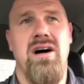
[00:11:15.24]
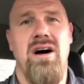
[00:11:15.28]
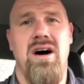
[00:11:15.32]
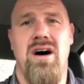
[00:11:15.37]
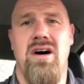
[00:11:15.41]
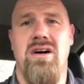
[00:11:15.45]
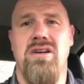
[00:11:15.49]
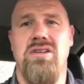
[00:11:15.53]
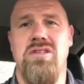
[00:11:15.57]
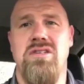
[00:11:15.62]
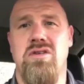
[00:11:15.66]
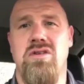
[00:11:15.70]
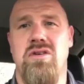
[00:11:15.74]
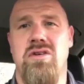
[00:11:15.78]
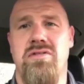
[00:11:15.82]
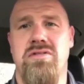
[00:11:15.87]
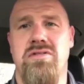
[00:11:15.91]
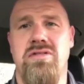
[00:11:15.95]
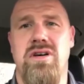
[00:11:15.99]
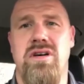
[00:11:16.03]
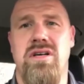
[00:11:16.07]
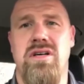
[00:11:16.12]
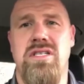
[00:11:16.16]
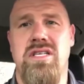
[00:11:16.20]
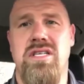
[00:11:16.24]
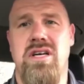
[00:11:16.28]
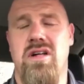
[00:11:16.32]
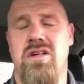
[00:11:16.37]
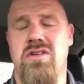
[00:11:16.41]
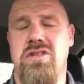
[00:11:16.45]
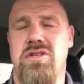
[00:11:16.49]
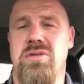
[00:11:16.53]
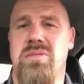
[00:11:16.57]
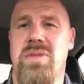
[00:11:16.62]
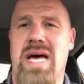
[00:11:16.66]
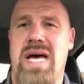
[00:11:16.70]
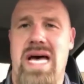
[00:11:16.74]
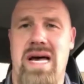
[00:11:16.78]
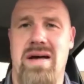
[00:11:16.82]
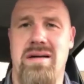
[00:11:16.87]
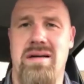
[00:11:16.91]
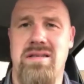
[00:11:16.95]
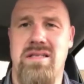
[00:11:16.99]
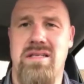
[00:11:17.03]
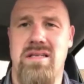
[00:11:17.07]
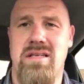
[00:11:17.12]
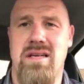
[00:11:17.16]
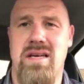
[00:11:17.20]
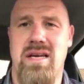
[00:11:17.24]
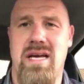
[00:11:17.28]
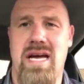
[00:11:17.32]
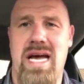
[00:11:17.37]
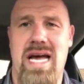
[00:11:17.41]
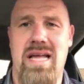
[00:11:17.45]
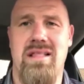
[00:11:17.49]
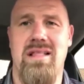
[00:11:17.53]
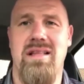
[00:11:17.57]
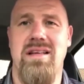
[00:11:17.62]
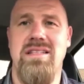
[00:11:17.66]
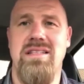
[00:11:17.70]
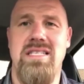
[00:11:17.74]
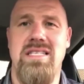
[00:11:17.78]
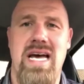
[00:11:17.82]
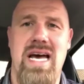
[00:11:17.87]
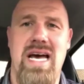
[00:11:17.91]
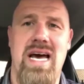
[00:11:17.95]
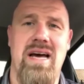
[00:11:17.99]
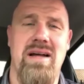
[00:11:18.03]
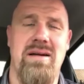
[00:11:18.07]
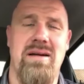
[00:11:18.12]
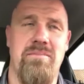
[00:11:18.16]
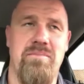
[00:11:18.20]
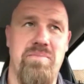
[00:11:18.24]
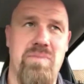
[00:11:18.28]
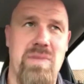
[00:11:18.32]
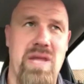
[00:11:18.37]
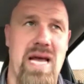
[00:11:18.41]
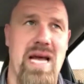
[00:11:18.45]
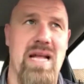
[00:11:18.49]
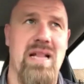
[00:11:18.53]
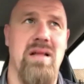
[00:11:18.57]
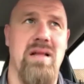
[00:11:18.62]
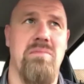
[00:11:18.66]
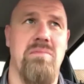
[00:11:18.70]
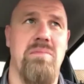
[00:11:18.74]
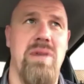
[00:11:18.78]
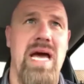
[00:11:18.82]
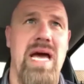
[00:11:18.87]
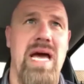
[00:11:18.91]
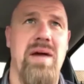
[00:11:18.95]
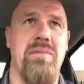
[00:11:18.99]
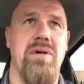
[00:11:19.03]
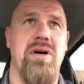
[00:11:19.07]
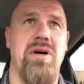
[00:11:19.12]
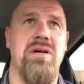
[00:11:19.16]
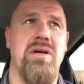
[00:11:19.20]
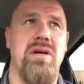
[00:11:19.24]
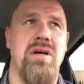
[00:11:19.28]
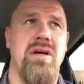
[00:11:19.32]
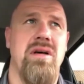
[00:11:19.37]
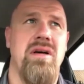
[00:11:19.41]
also of a scholarship ask." athletes at Alabama.